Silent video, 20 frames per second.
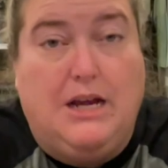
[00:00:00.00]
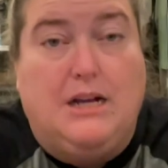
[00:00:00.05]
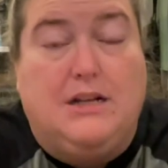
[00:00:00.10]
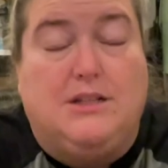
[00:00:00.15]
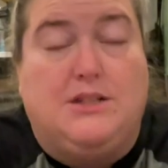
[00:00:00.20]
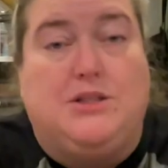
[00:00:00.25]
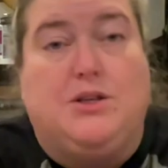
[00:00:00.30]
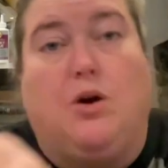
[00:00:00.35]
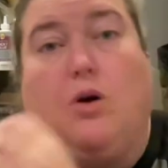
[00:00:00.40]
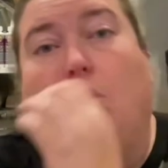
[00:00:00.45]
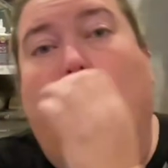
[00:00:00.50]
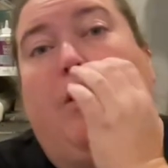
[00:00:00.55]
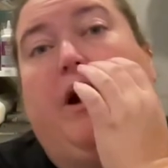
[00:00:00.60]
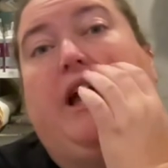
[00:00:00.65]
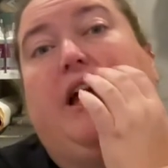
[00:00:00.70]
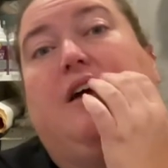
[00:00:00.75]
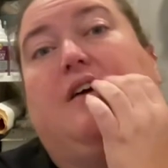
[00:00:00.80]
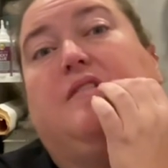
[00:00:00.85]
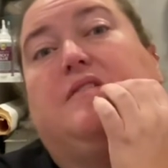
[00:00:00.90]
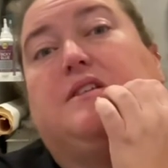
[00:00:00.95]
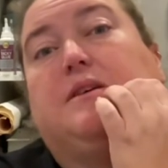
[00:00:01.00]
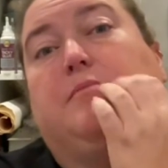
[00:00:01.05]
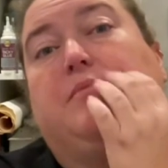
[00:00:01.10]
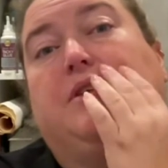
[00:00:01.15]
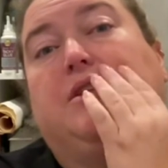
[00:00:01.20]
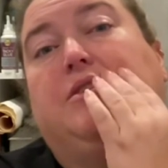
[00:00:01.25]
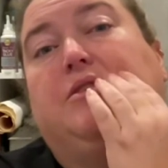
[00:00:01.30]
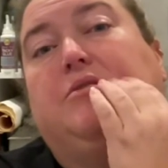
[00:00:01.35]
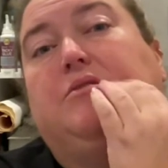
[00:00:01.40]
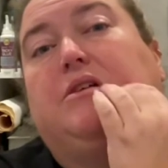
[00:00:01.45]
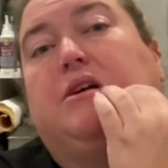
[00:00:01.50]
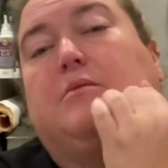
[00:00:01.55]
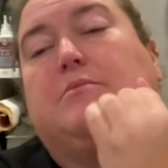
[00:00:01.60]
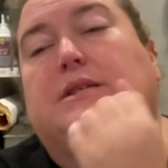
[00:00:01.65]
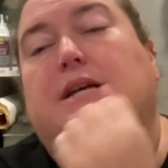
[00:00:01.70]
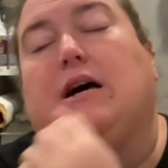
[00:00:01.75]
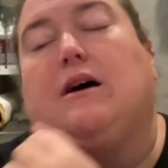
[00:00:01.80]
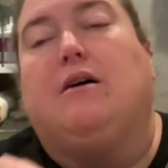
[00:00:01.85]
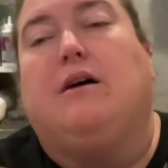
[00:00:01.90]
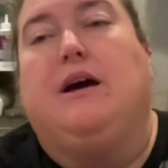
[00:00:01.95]
So if something new comes
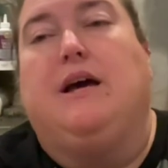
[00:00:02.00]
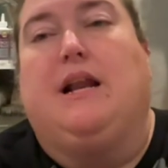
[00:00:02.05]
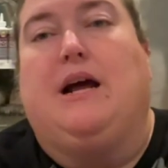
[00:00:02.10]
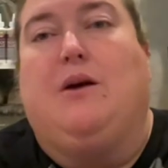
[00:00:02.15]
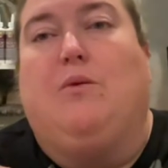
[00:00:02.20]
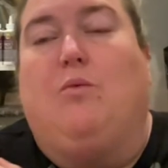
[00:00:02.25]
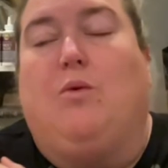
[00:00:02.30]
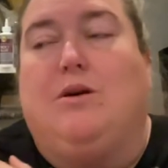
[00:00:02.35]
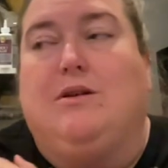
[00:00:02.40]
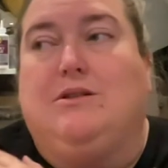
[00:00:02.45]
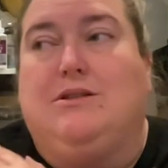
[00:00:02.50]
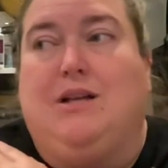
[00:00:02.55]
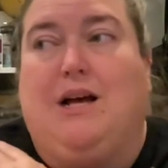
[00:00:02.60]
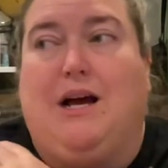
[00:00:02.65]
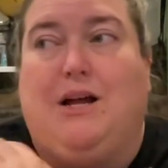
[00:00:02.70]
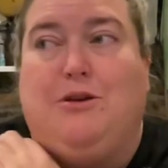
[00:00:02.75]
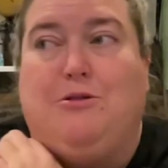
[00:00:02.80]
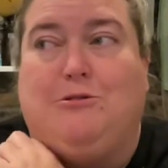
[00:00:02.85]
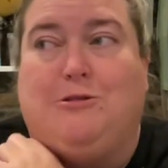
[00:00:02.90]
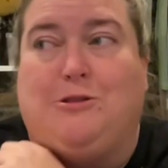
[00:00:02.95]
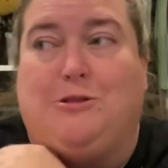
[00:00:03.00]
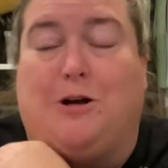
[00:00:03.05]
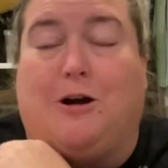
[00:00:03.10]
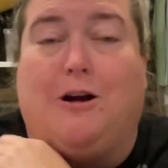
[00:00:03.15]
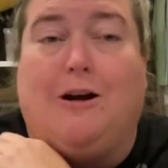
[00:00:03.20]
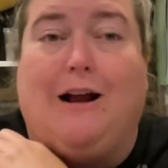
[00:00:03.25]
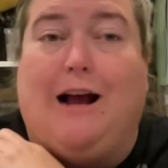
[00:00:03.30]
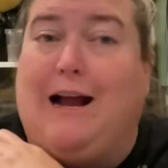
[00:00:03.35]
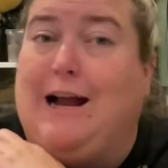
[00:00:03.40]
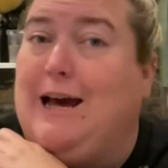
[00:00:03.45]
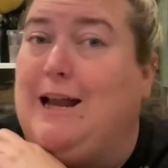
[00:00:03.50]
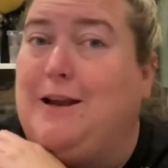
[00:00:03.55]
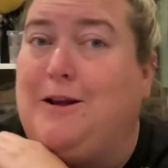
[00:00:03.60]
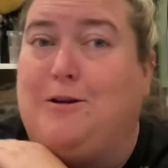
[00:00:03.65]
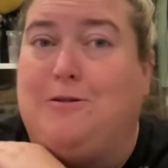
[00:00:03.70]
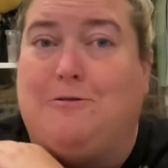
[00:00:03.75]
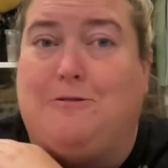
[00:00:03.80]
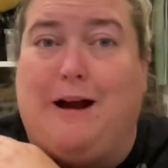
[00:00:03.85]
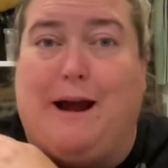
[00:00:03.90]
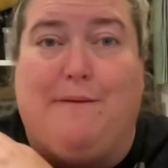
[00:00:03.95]
out and I want to do start, I got to
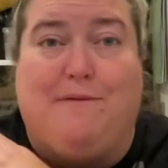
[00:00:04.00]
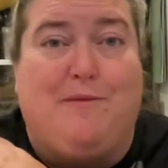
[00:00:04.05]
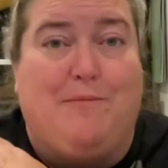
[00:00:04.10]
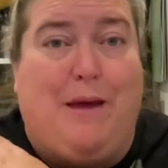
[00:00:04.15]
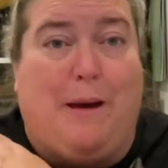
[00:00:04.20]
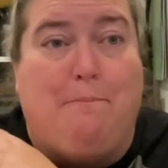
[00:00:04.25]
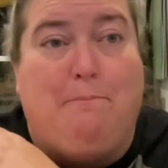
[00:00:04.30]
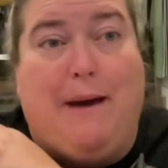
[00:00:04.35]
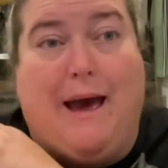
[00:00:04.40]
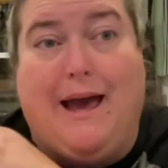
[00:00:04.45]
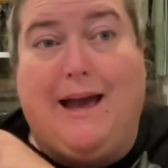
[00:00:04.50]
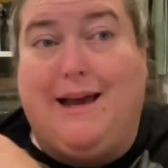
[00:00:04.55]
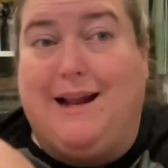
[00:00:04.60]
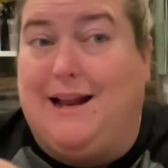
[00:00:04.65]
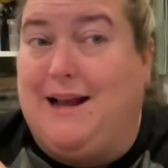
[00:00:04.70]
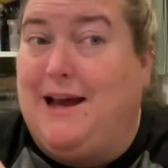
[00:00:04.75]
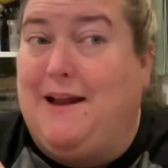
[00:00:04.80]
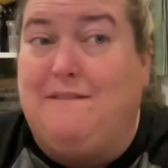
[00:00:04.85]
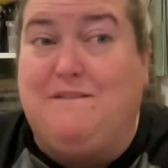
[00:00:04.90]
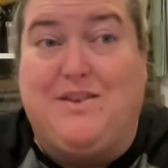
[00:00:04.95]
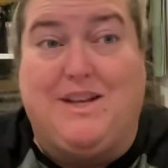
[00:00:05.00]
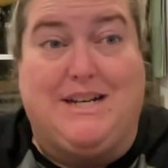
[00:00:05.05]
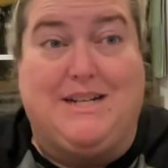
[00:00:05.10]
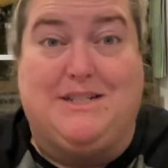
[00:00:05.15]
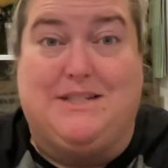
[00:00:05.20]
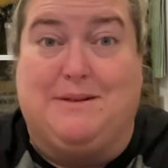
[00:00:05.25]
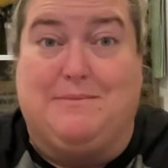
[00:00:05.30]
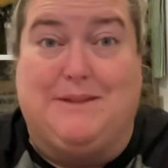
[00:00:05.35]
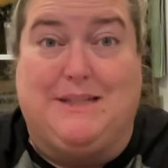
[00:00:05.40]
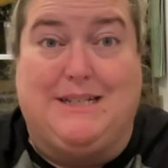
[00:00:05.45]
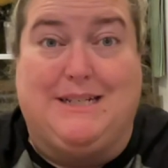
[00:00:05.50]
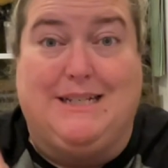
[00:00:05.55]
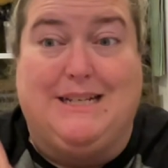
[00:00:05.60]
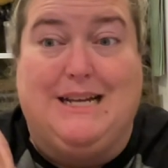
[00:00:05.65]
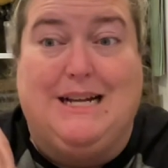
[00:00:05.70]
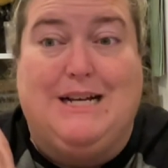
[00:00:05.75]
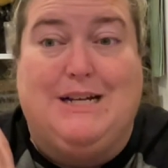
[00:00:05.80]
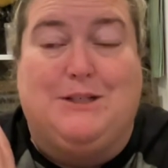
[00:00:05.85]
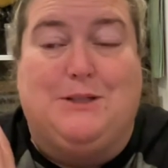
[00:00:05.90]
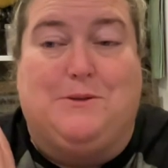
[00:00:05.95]
go grab from that bag and I got to finish something.
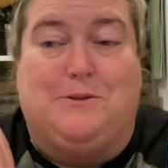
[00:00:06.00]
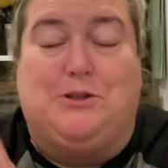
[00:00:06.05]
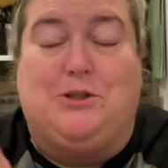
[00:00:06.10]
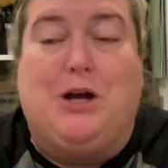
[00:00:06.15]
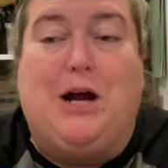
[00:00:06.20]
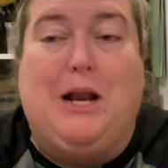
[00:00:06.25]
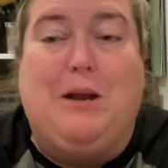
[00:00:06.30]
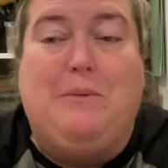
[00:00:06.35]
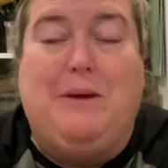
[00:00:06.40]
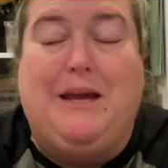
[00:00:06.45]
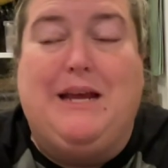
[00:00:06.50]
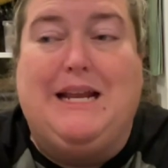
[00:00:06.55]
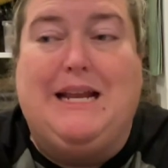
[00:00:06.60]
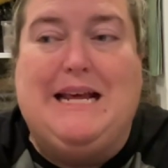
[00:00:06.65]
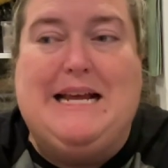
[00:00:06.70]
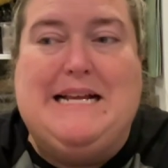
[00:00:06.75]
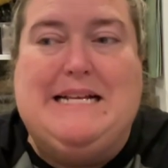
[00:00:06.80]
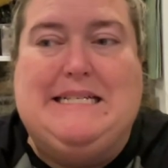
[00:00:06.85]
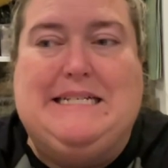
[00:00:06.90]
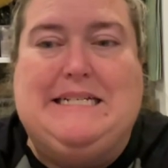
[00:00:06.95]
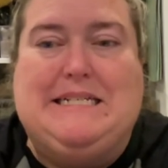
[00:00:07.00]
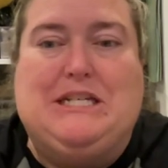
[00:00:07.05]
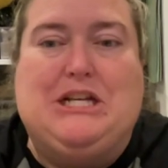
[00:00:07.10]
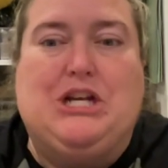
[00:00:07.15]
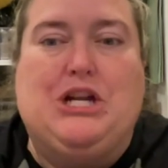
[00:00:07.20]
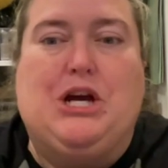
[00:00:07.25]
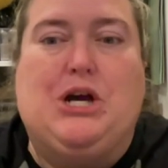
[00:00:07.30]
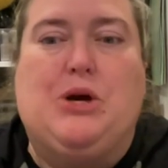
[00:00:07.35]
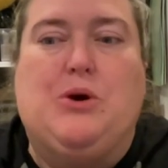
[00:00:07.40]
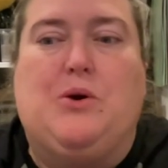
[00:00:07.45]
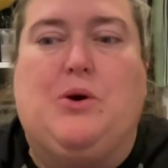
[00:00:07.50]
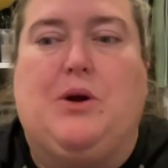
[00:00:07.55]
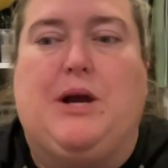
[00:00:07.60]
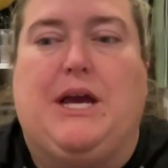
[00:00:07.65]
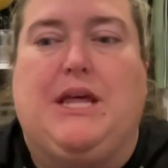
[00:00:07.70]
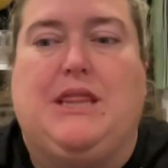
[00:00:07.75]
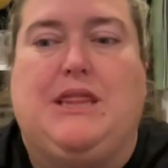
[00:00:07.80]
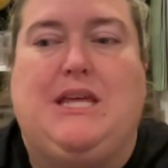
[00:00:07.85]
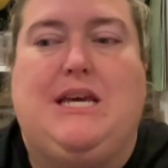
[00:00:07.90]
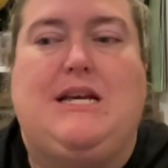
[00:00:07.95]
So I was trying to make it easy to know, okay,
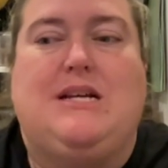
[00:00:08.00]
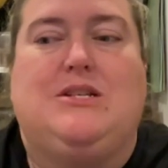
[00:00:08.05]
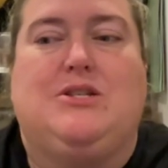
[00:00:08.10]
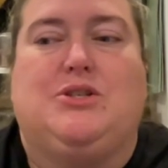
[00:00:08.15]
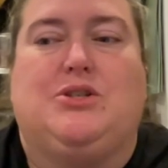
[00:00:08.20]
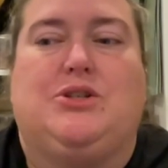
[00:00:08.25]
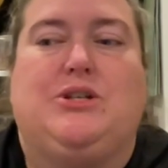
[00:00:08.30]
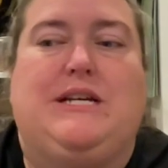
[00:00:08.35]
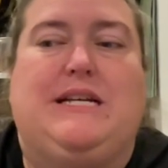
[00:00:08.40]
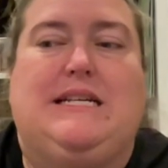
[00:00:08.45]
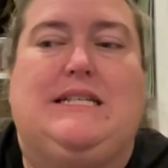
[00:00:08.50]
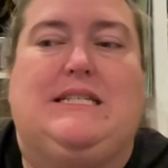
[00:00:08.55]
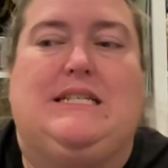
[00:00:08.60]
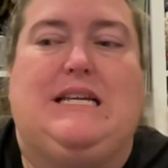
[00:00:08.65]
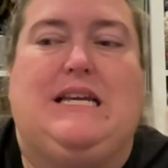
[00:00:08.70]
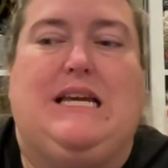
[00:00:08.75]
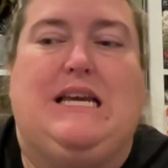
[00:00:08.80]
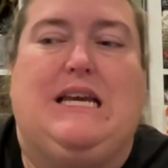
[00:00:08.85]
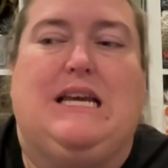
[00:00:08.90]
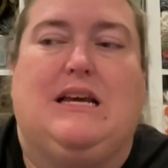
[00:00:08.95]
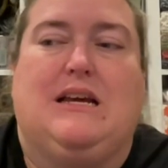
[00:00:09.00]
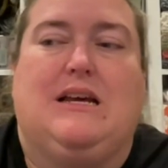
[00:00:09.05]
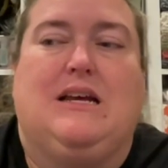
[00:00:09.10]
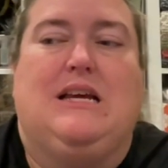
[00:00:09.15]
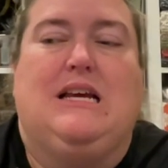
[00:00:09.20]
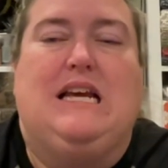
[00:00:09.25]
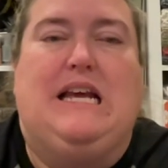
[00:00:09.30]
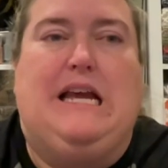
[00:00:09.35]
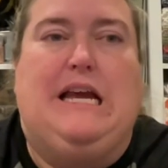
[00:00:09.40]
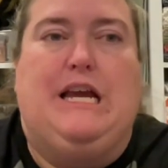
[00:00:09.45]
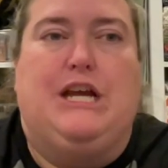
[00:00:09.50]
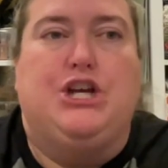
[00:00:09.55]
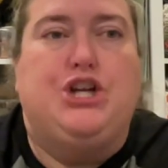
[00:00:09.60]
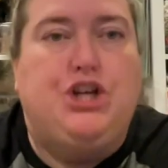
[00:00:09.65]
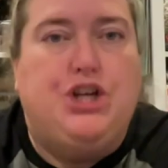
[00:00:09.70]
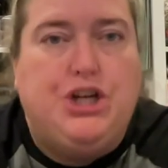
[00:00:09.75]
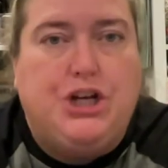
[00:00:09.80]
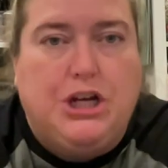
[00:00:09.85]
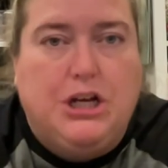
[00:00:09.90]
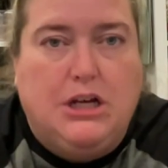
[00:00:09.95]
these are
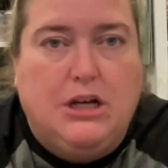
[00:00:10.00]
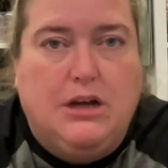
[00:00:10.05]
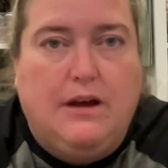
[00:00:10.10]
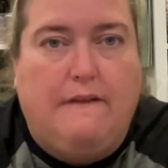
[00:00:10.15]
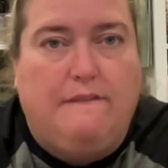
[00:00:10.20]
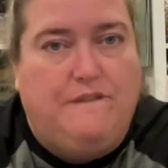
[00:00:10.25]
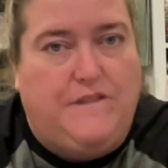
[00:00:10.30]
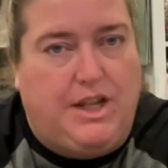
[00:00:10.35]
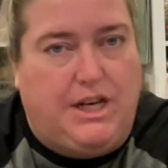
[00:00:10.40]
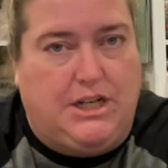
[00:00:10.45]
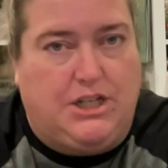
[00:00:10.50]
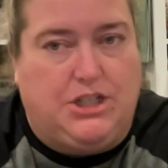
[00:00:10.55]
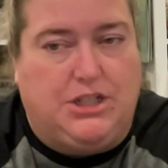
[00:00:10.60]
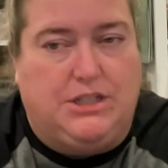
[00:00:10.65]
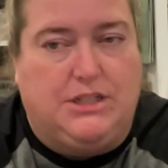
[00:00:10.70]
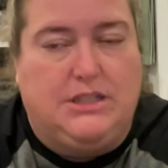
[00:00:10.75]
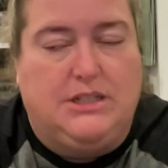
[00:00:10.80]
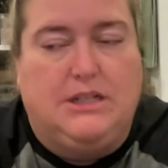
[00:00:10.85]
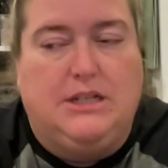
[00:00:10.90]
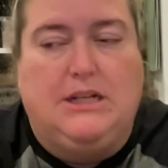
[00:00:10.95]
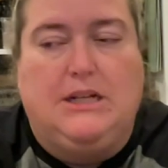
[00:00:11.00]
easy-ish finishes.